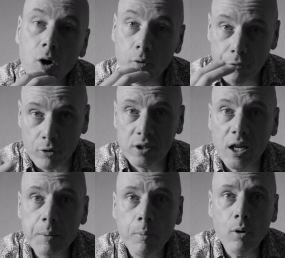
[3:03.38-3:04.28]

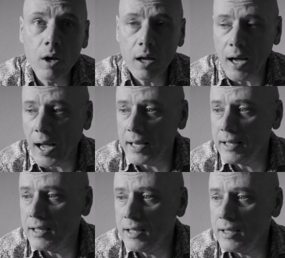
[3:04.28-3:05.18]
comfortable,
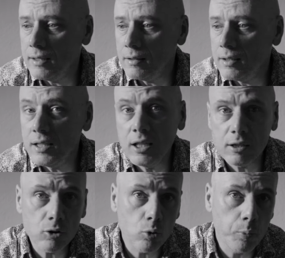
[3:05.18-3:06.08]
I
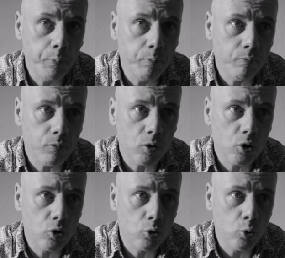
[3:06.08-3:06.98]
need
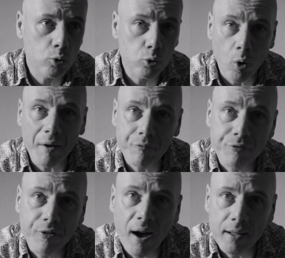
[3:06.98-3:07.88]
to have
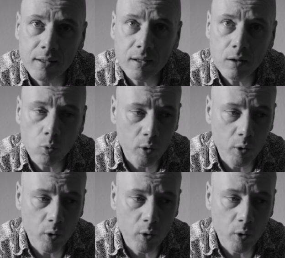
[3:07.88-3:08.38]
fun